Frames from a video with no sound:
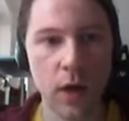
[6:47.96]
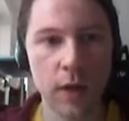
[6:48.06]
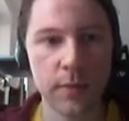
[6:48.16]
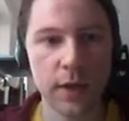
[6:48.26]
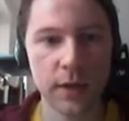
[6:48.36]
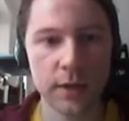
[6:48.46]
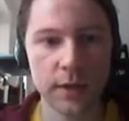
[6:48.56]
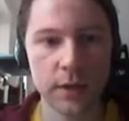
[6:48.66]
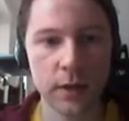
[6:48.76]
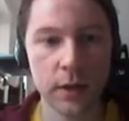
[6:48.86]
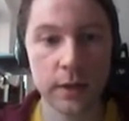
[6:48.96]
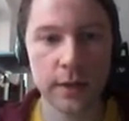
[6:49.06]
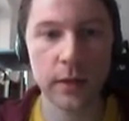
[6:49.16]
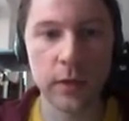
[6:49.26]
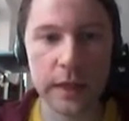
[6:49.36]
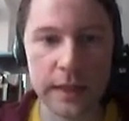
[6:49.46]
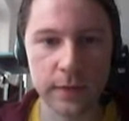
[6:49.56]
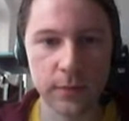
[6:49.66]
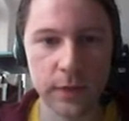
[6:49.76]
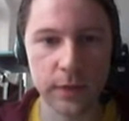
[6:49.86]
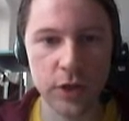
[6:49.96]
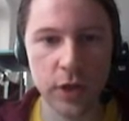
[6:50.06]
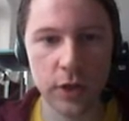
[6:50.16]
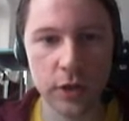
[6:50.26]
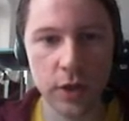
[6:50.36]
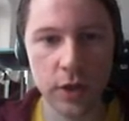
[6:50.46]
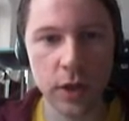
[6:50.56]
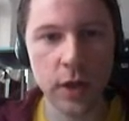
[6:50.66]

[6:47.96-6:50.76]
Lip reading: IPS is calculated for this challenge.